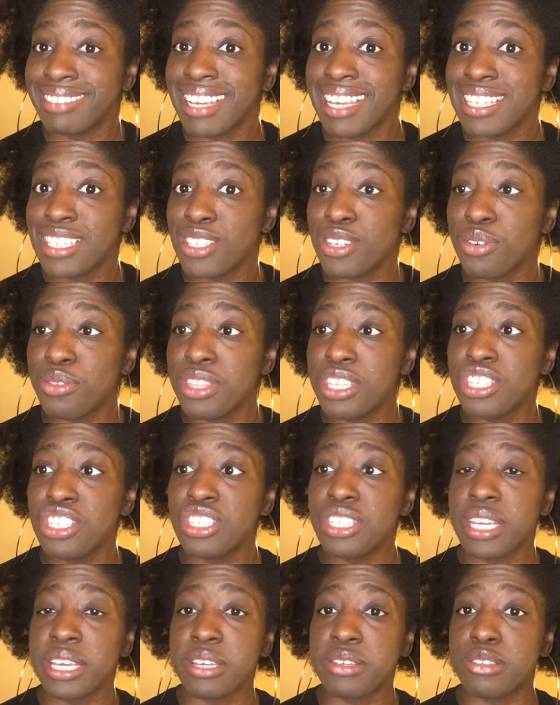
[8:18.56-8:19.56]
So this
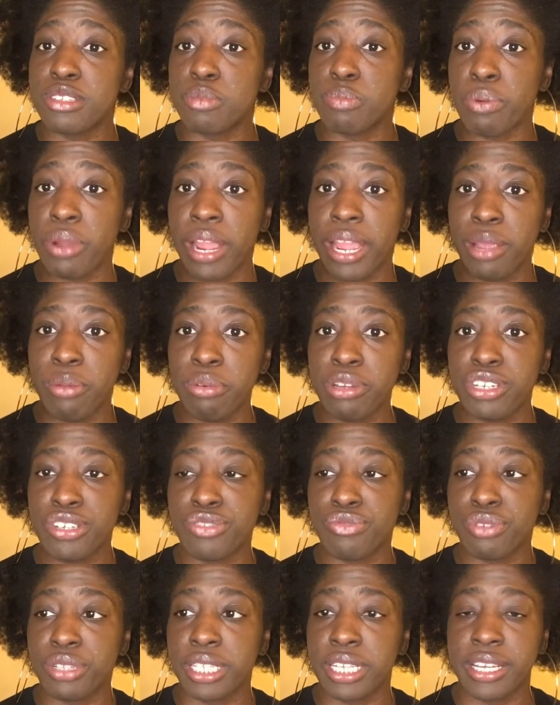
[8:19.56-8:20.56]
is like a spray, which
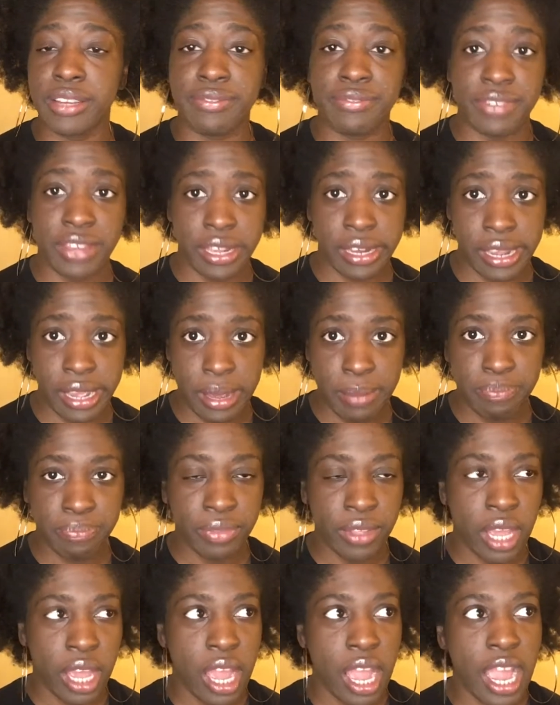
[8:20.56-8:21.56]
is really convenient.
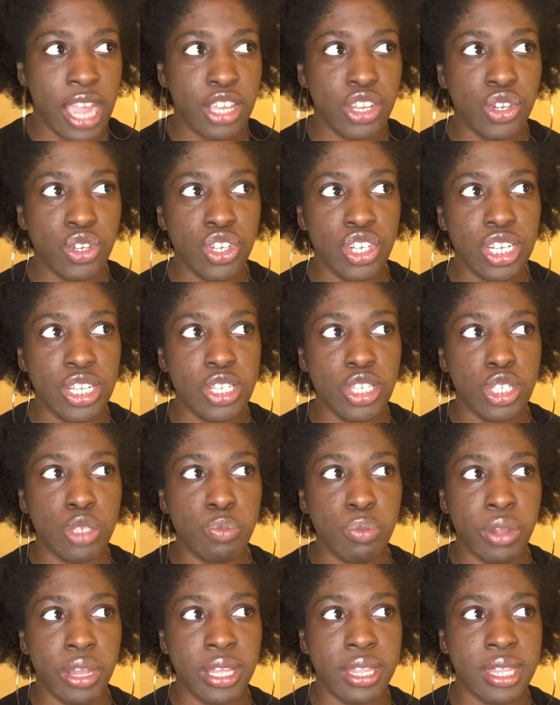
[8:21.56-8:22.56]
I usually
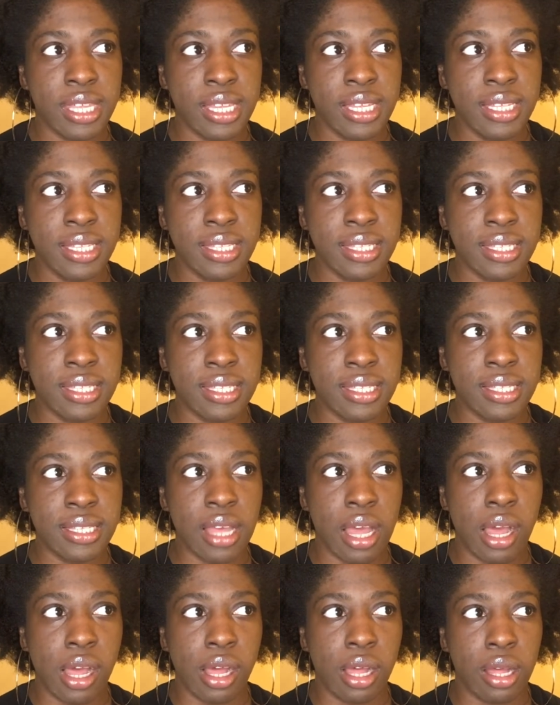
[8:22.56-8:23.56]
spray this
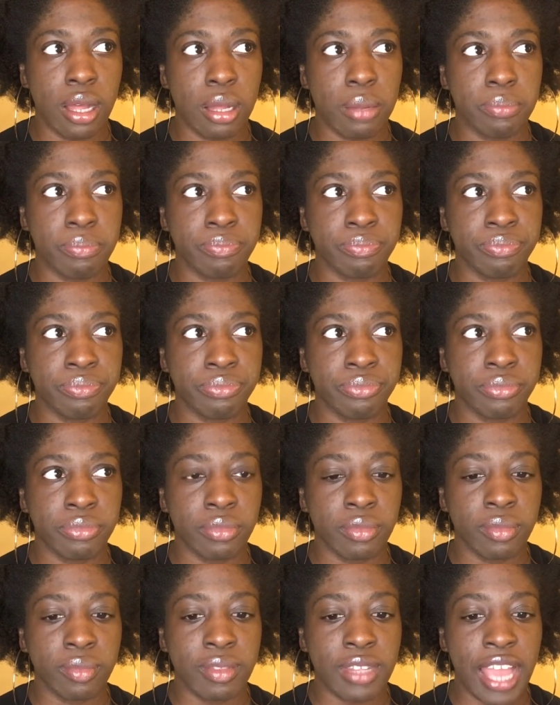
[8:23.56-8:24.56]

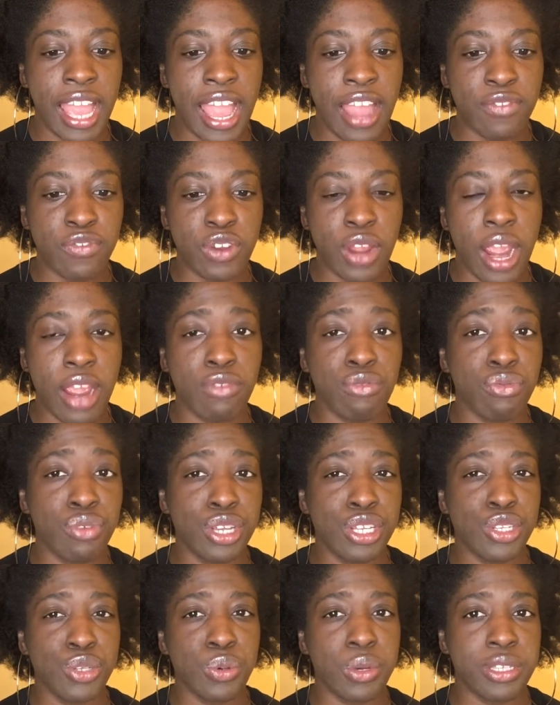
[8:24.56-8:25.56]
after I
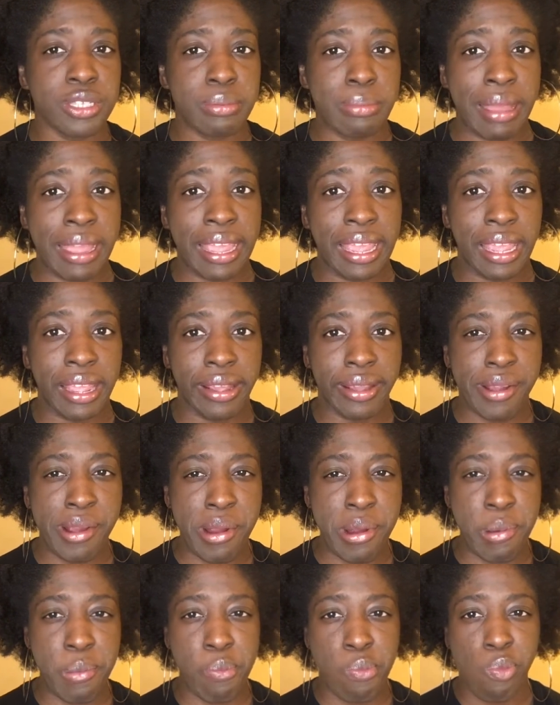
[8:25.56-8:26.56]
retwist my
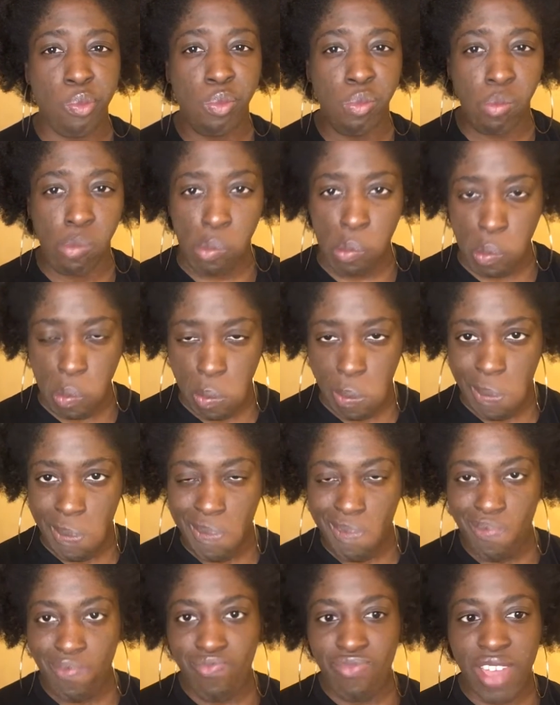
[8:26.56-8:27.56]
hair,
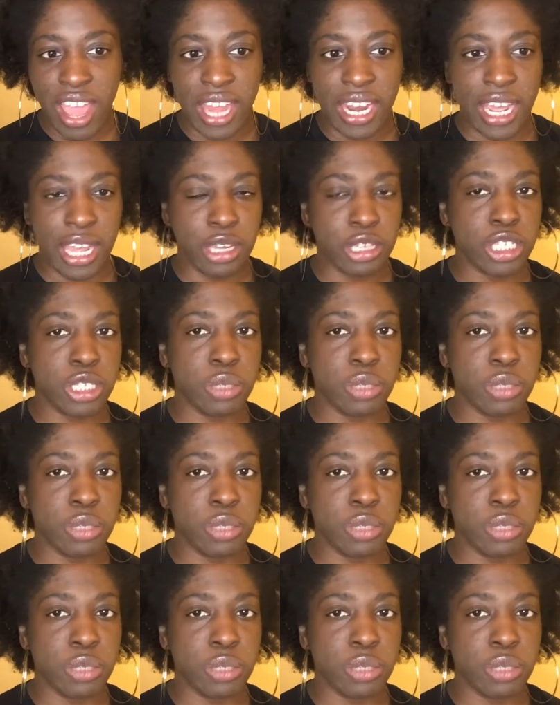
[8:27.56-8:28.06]
and I